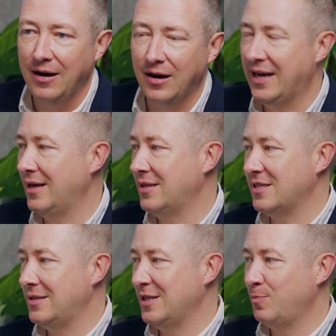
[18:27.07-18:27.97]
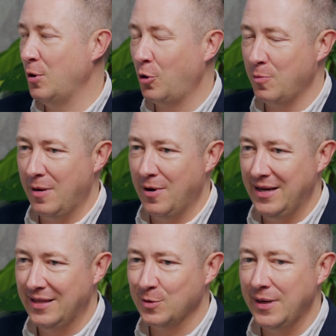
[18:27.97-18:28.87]
Okay, this boggled my
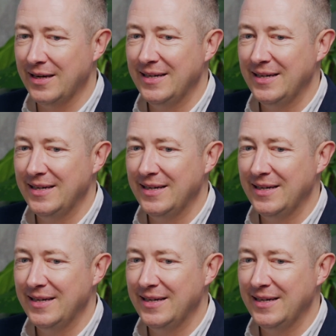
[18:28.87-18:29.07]
mind this week.